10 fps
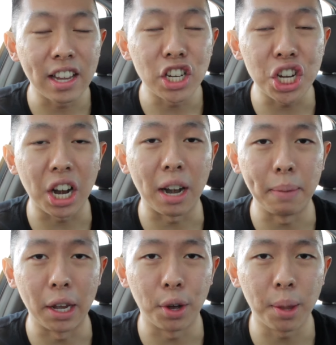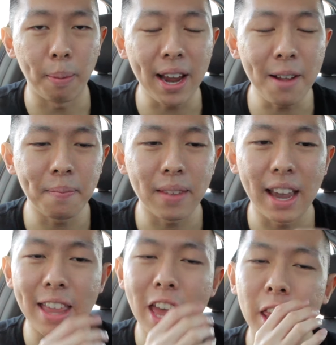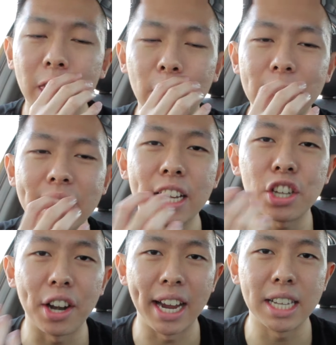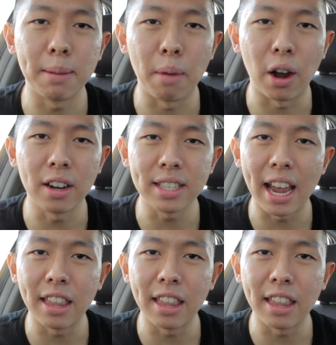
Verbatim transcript: Share a meal with me. And then Thursdays are ASMRs,